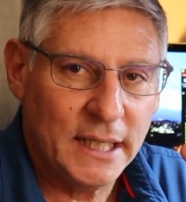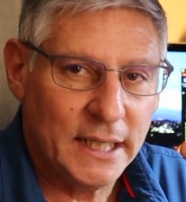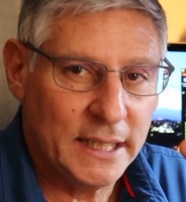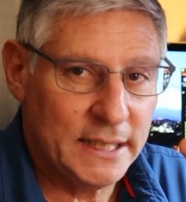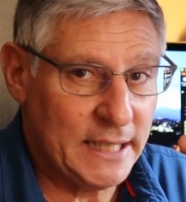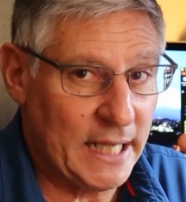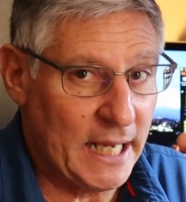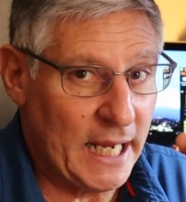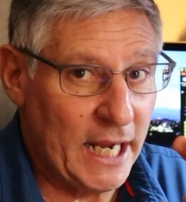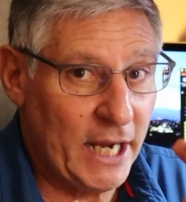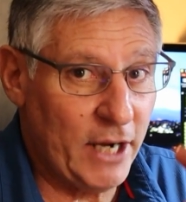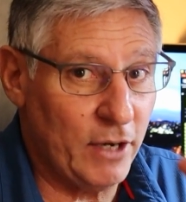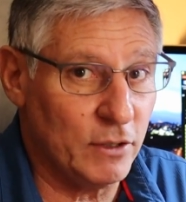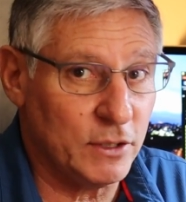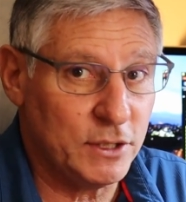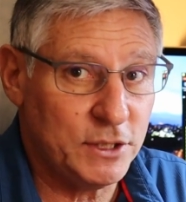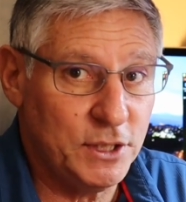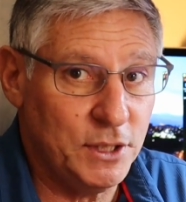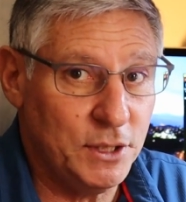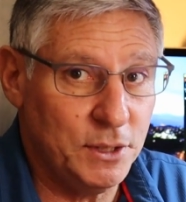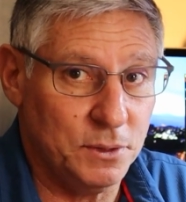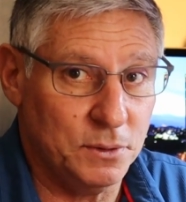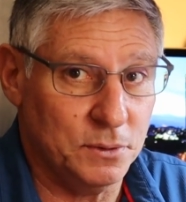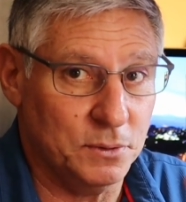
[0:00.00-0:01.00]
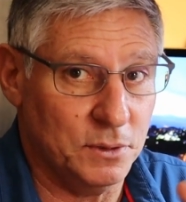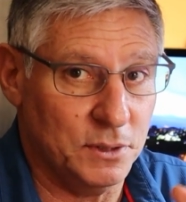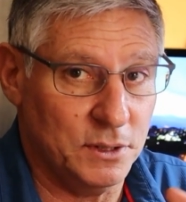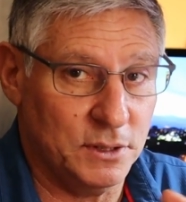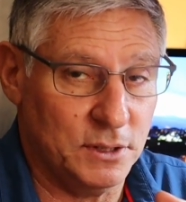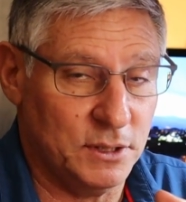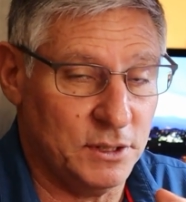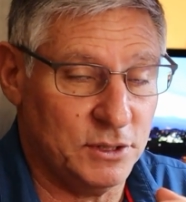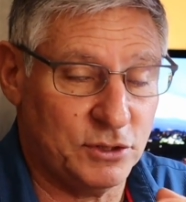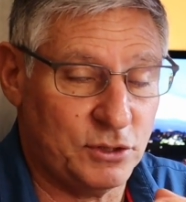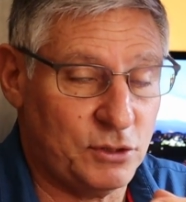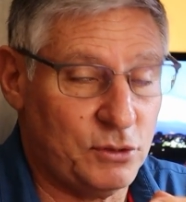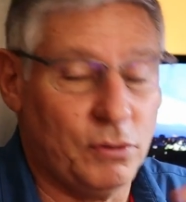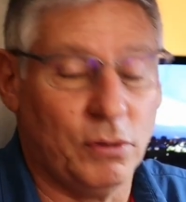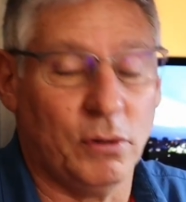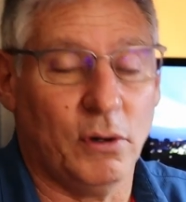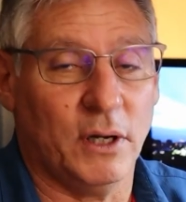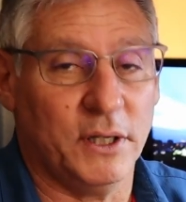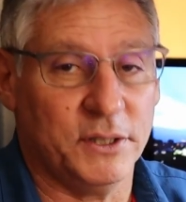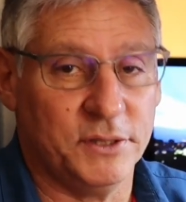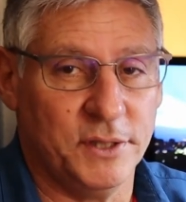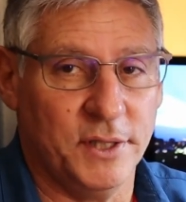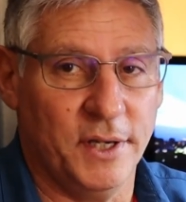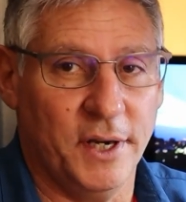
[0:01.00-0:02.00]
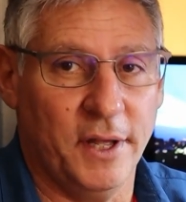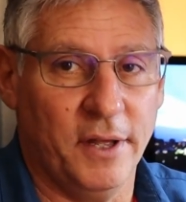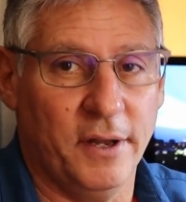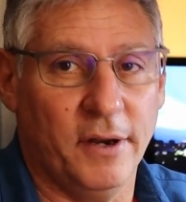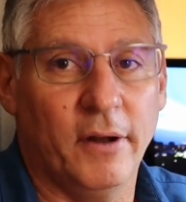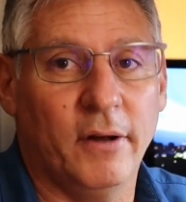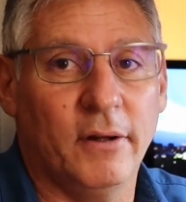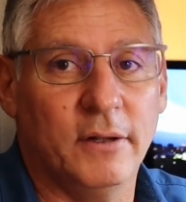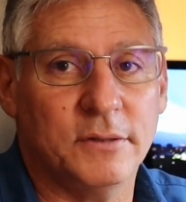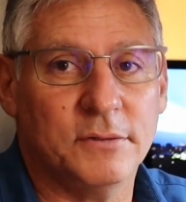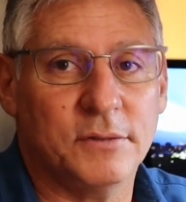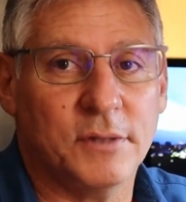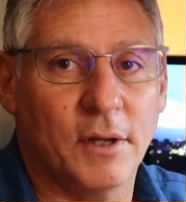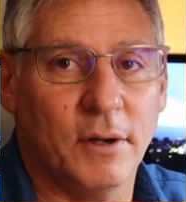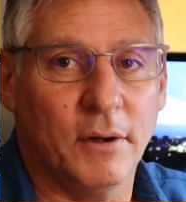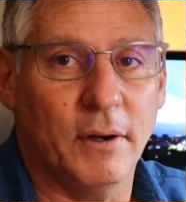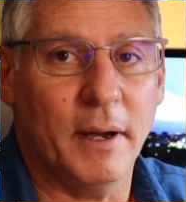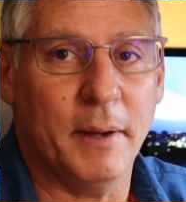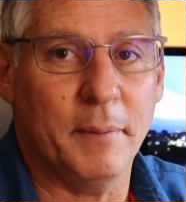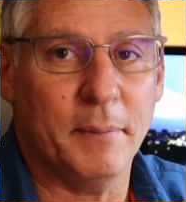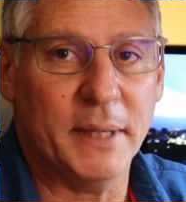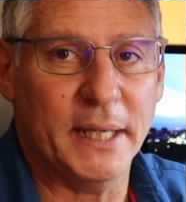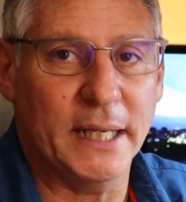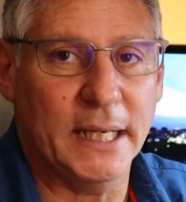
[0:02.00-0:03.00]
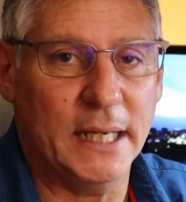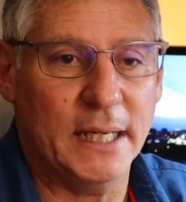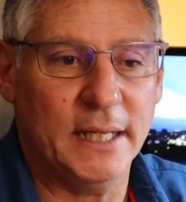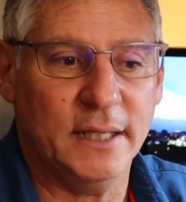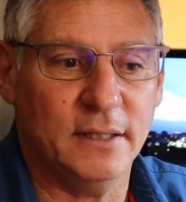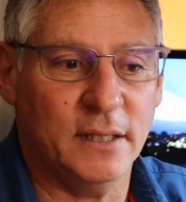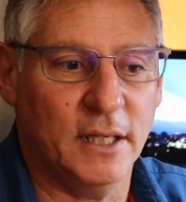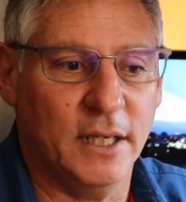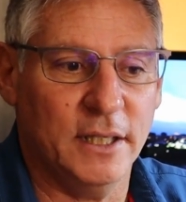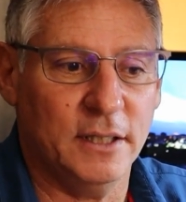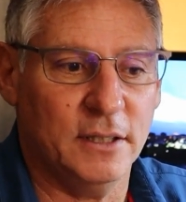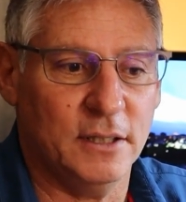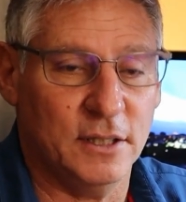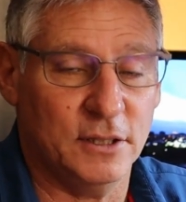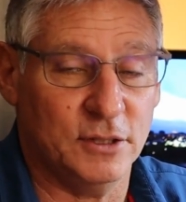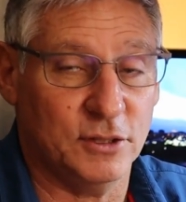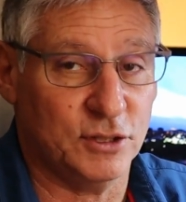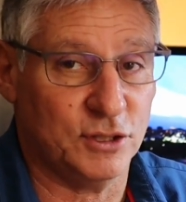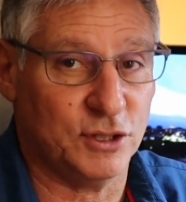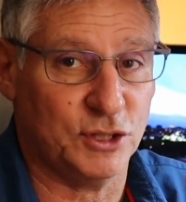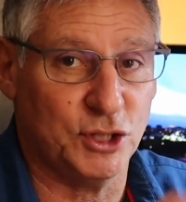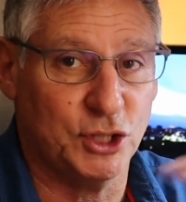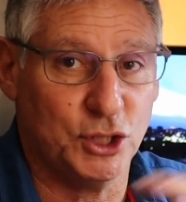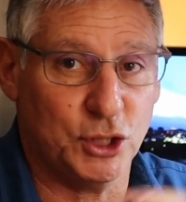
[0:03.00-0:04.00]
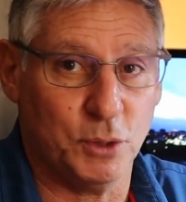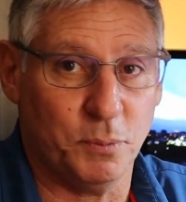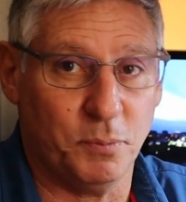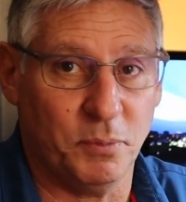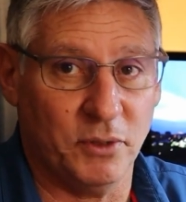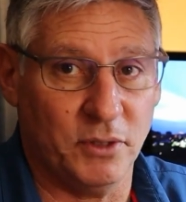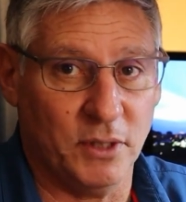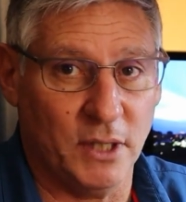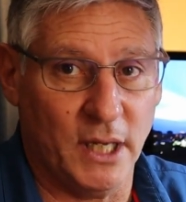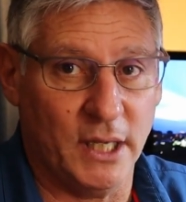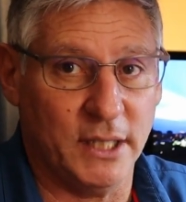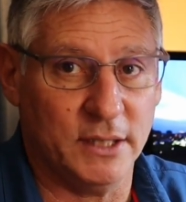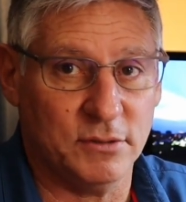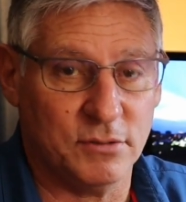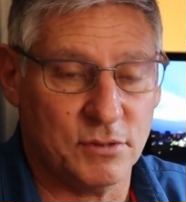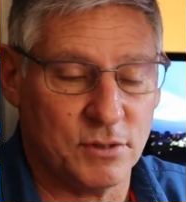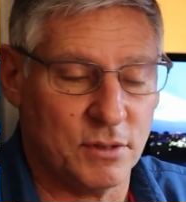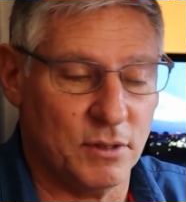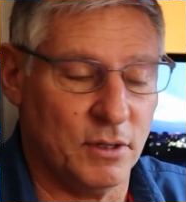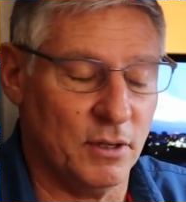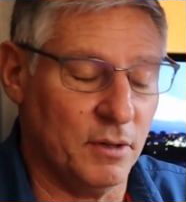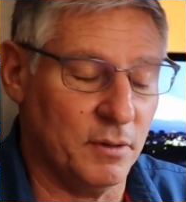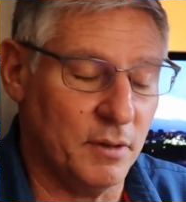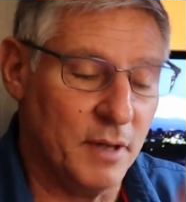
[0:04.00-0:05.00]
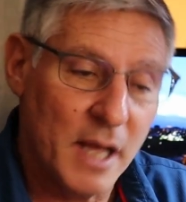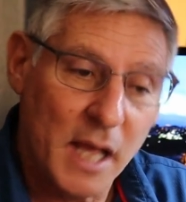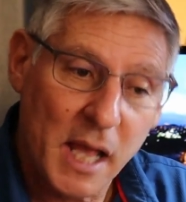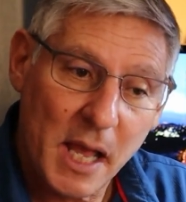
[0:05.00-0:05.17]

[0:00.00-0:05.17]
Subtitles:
The Air 2 is crushing it also. I mean, it is super nice drone.